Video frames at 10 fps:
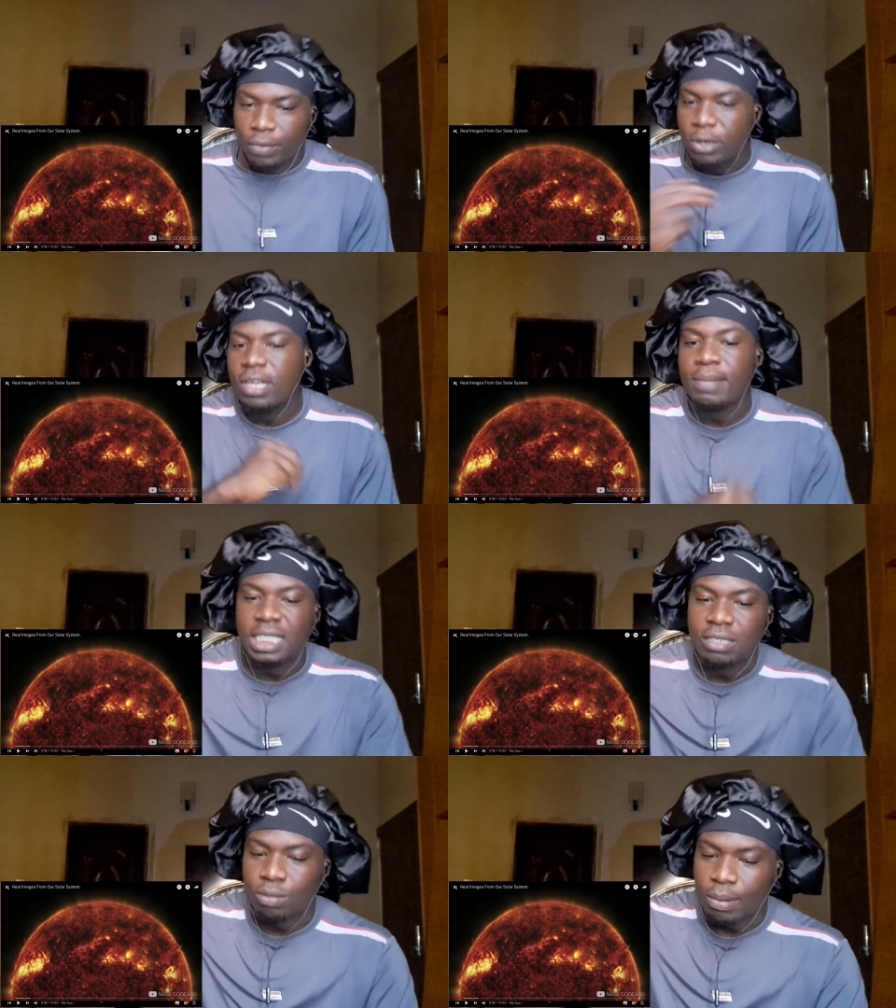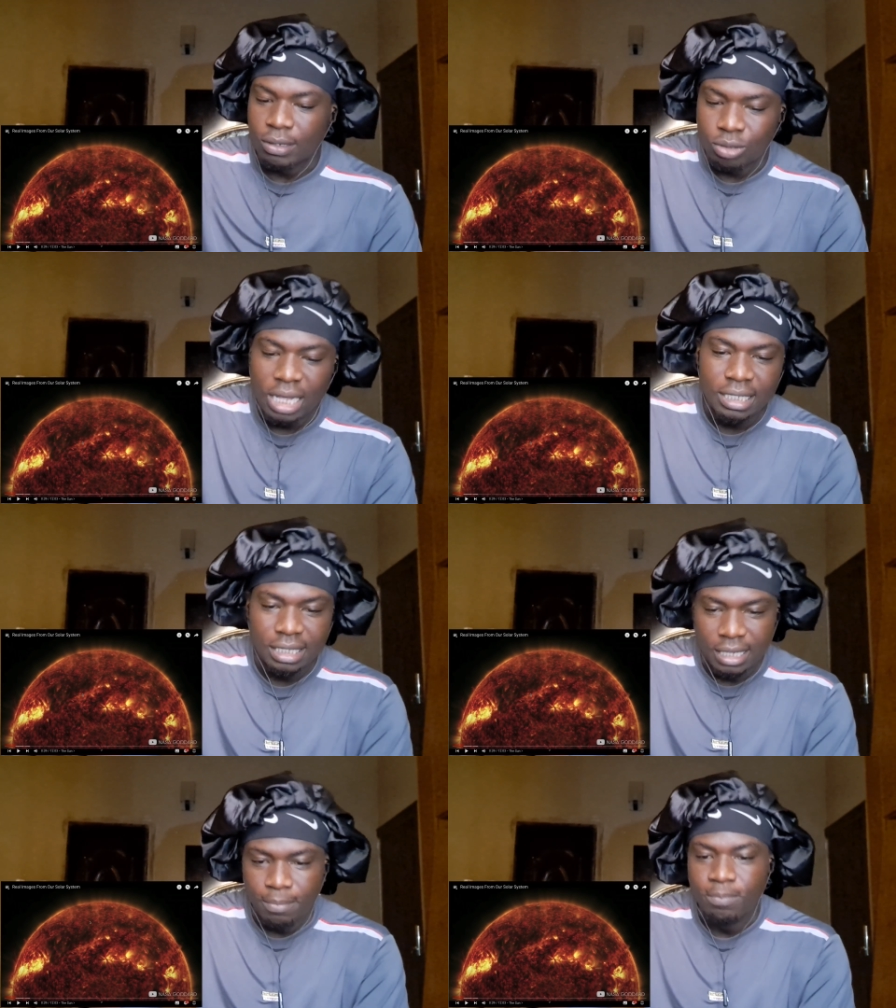Real images from our solar
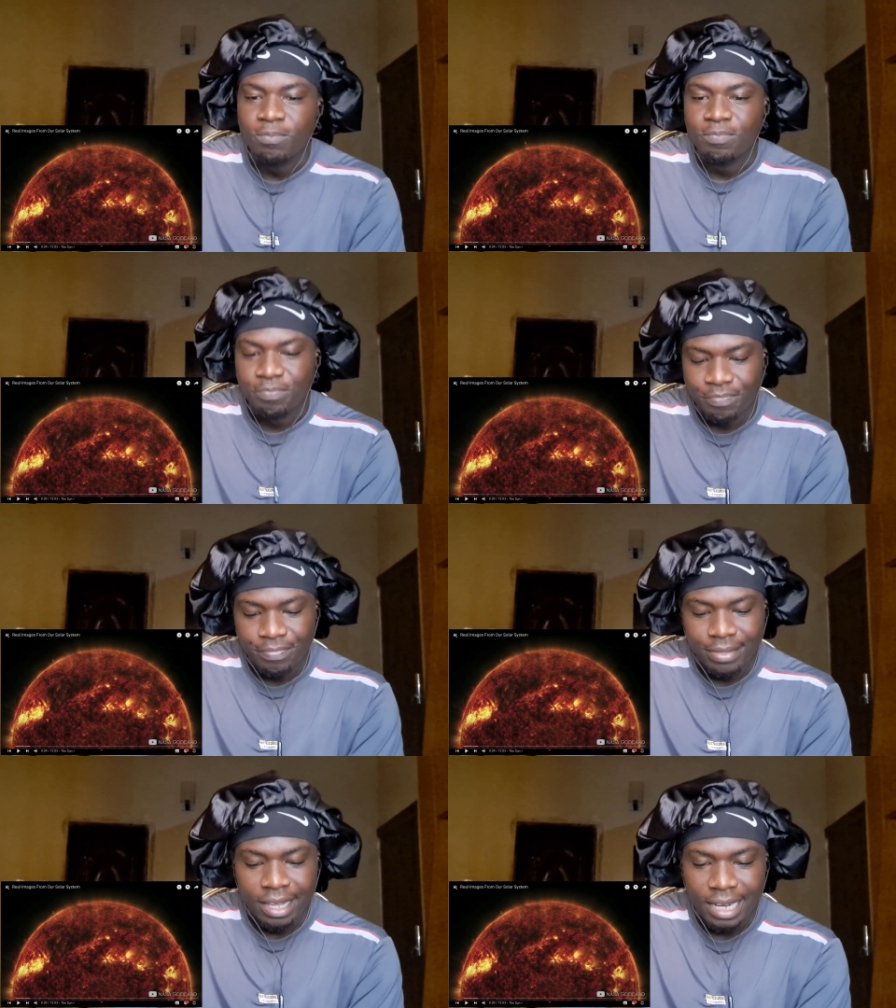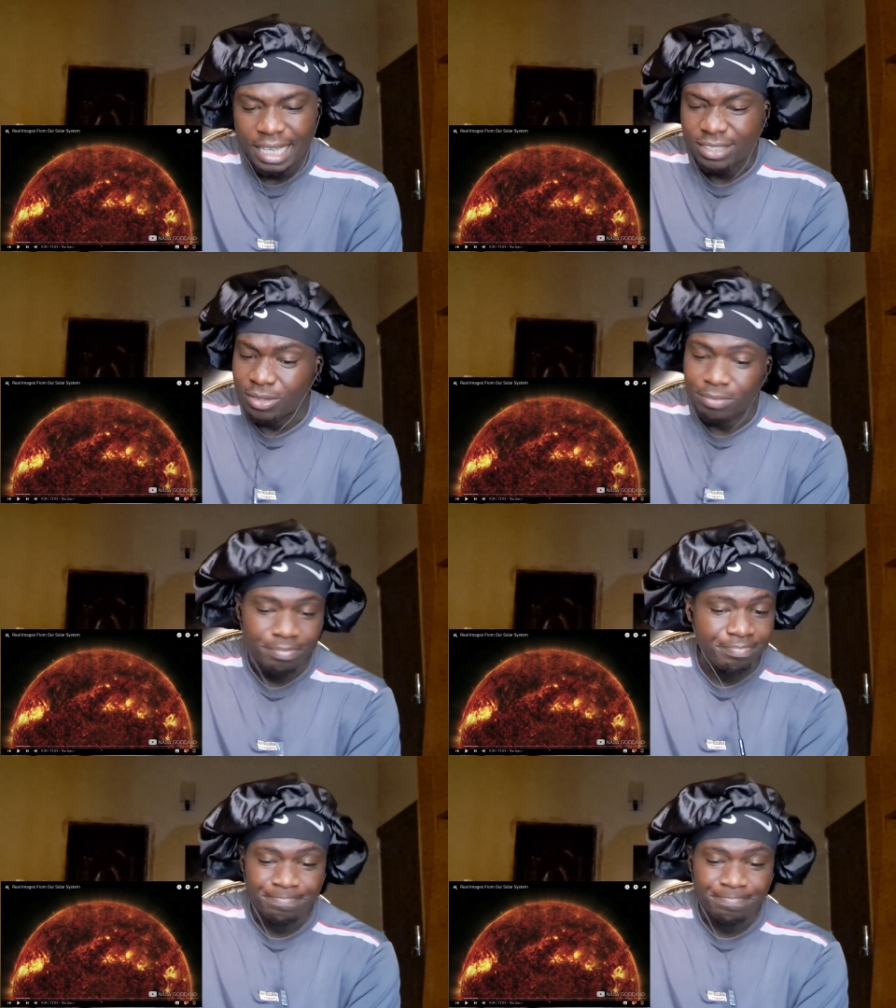system. Let's go.